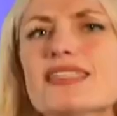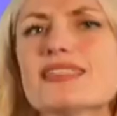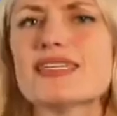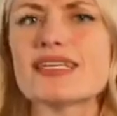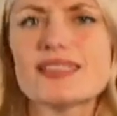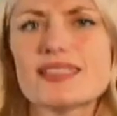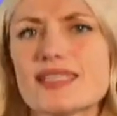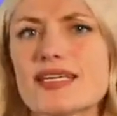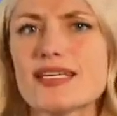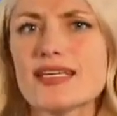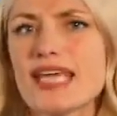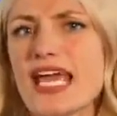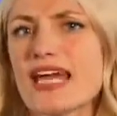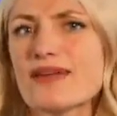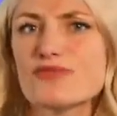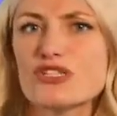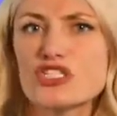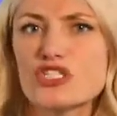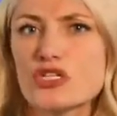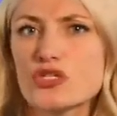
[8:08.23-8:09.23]
16
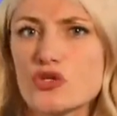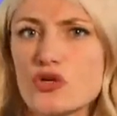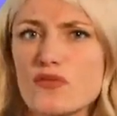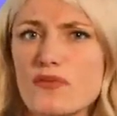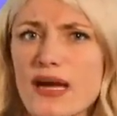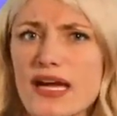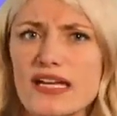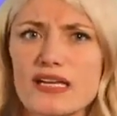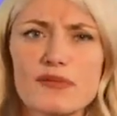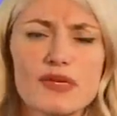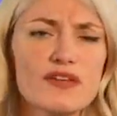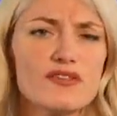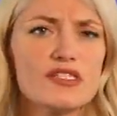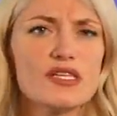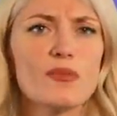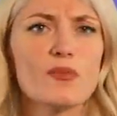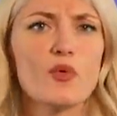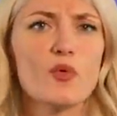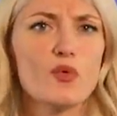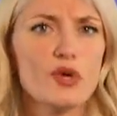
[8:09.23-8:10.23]
cameras just reminded me of
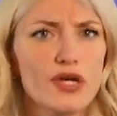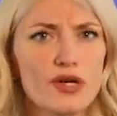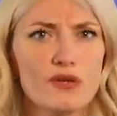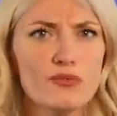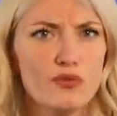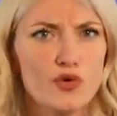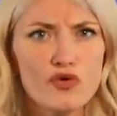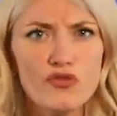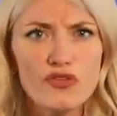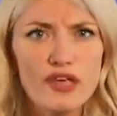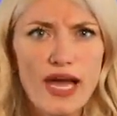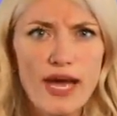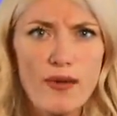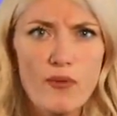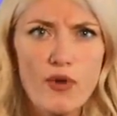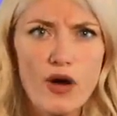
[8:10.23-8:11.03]
some weird movie I